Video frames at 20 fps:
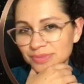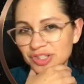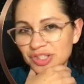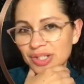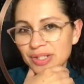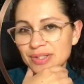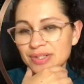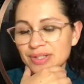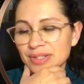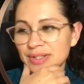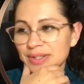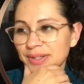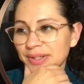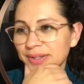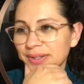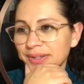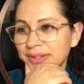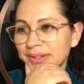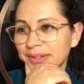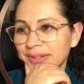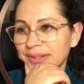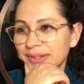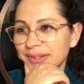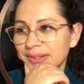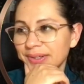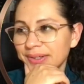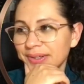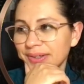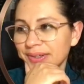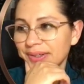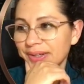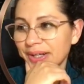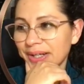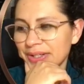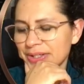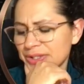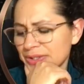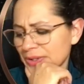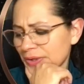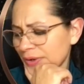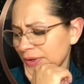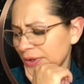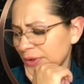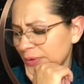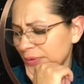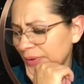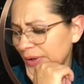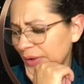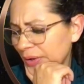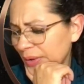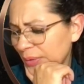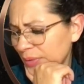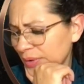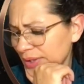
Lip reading: Since I started around,